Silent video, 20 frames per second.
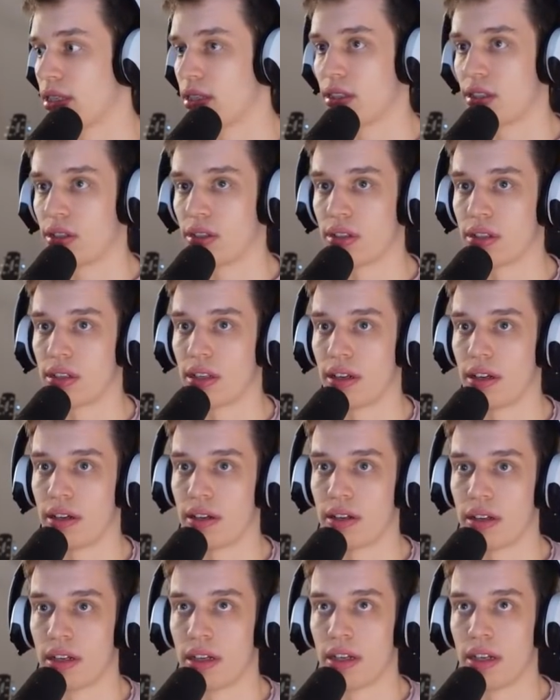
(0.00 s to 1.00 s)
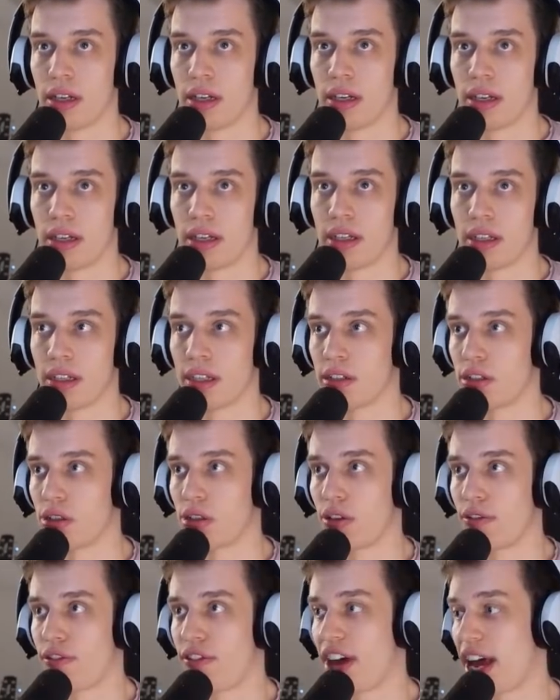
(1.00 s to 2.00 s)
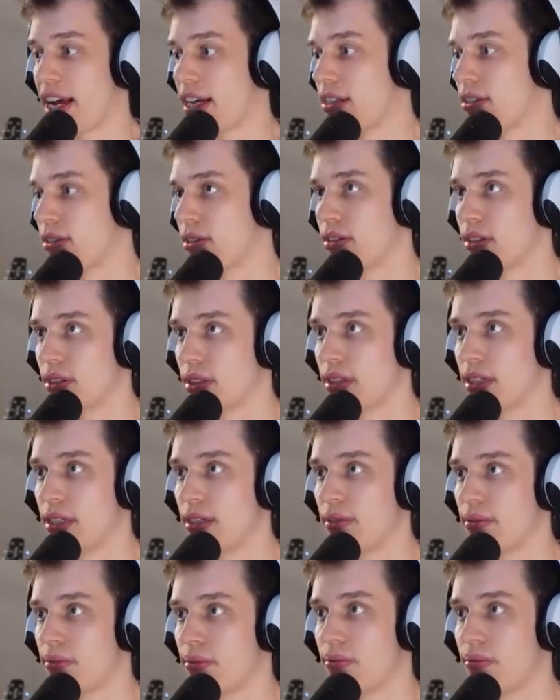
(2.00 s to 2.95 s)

It's just a fact, honestly.